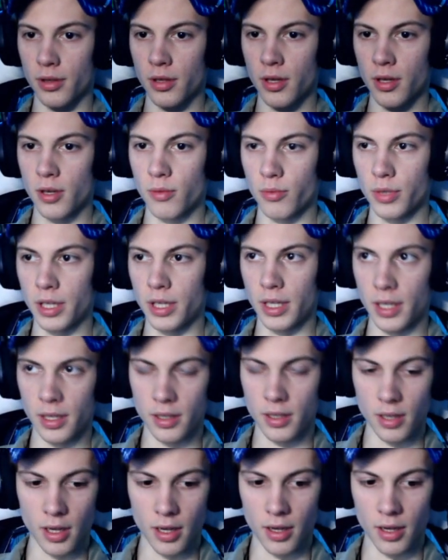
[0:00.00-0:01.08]
We need
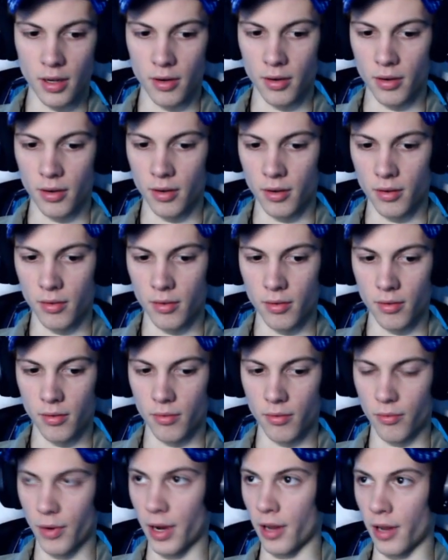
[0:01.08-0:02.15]

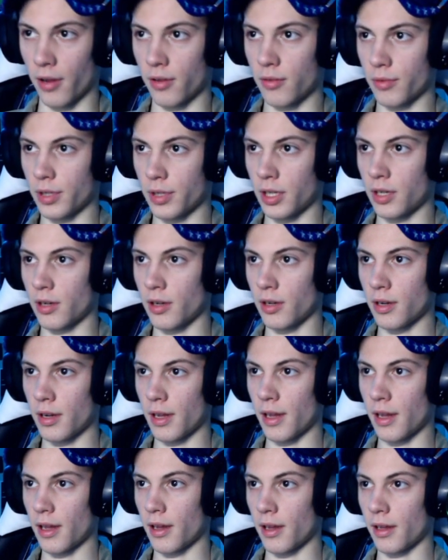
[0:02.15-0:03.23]
rail. We need
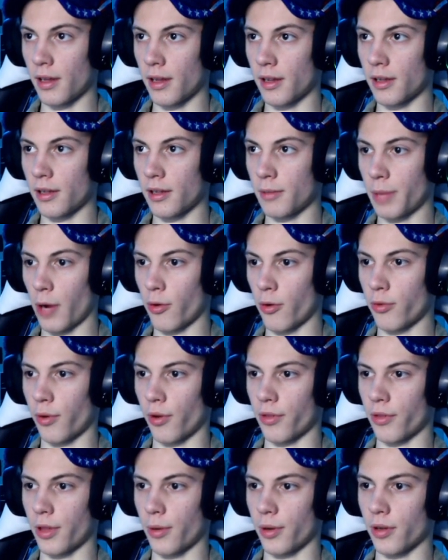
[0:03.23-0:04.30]
powered rail.
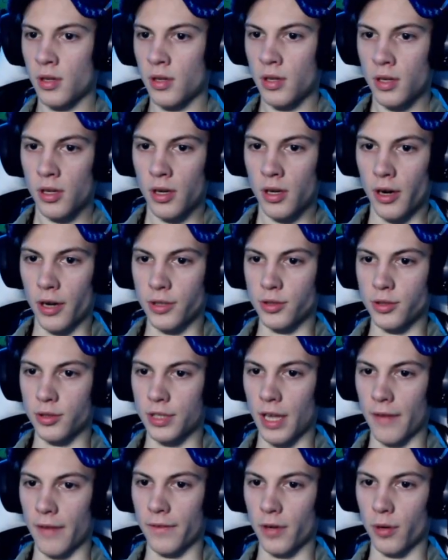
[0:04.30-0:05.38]
There we go. All right, so it's
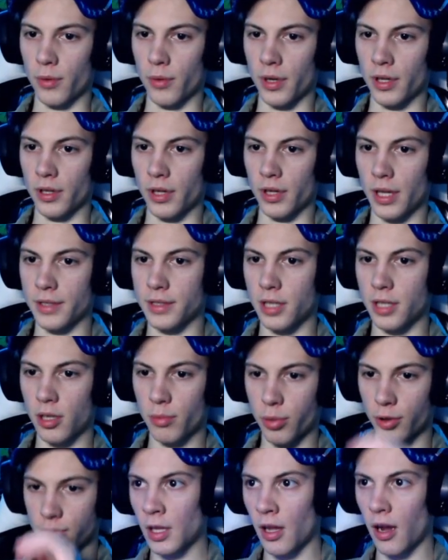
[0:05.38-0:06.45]
that far away. Let's
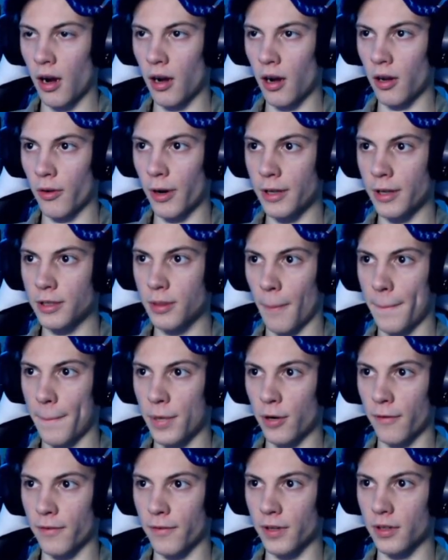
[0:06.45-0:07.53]
teleport to. All right, to
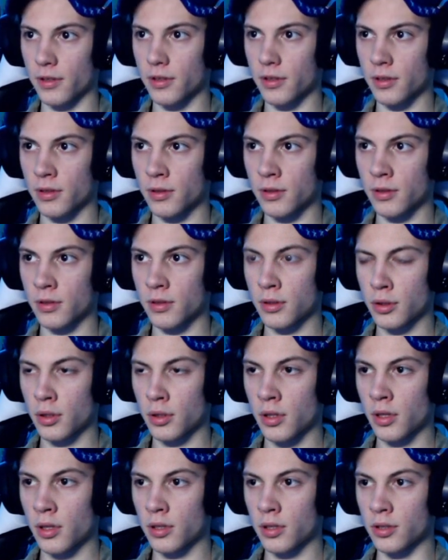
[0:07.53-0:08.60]
perfect.
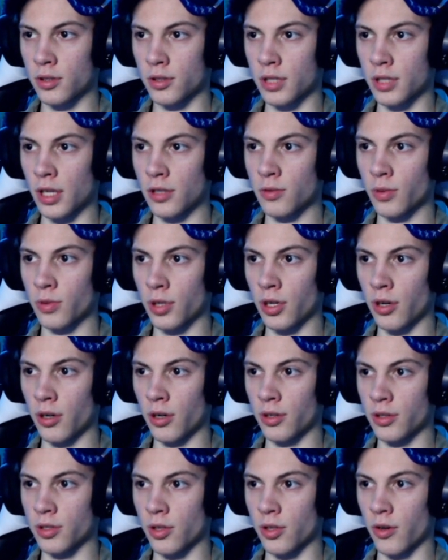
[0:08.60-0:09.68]
So since we're here in
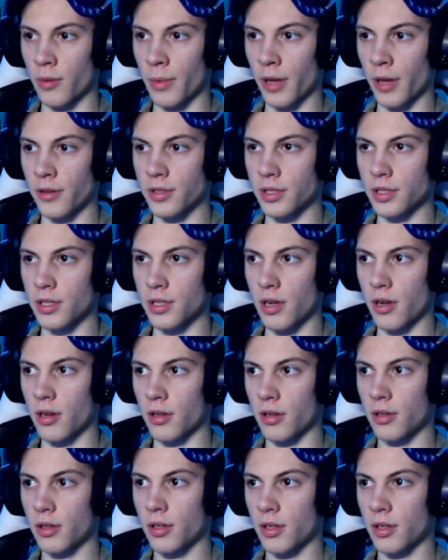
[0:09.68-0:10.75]
the snowy mountains and
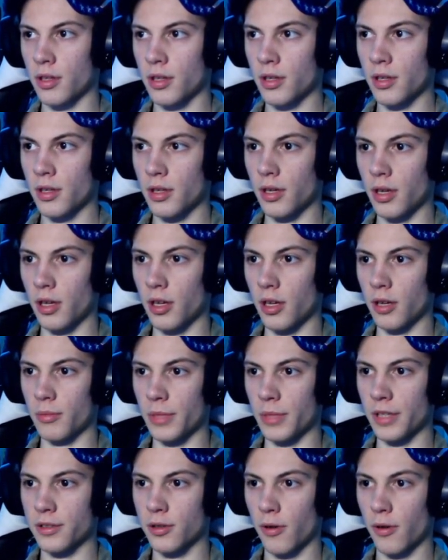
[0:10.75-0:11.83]
all,
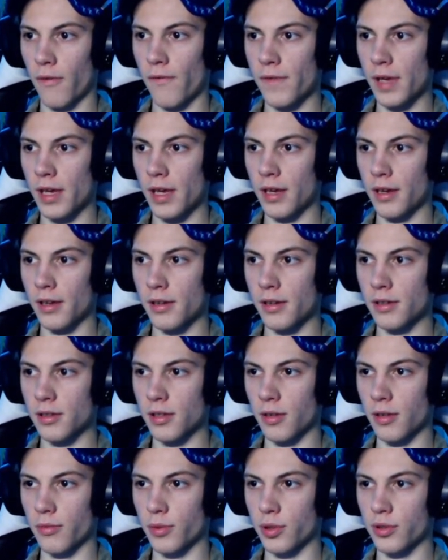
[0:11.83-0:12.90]
let's go find
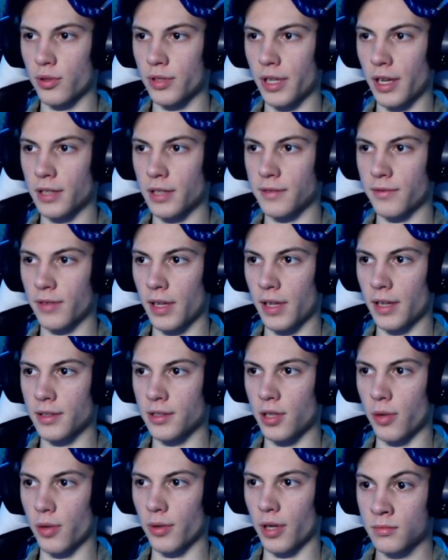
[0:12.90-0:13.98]
a real nice flat
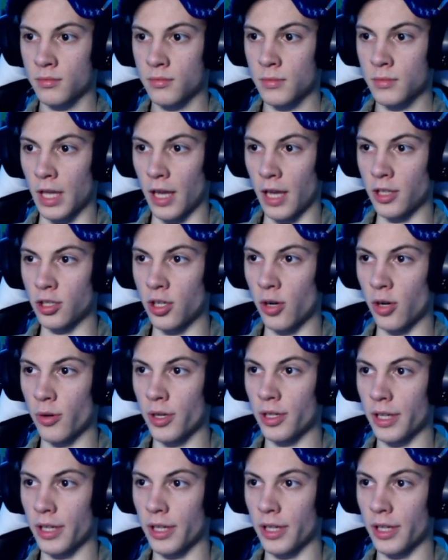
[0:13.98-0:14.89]
snowy area. And you know what?